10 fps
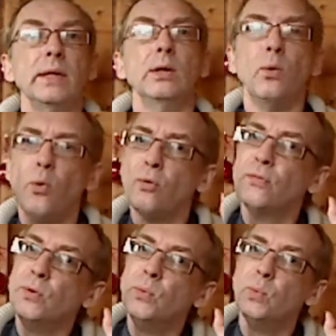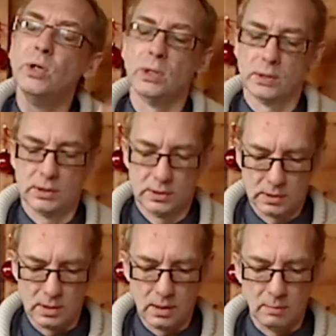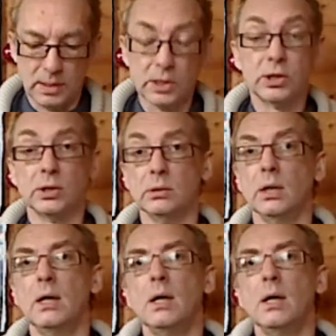the Orphan works issue.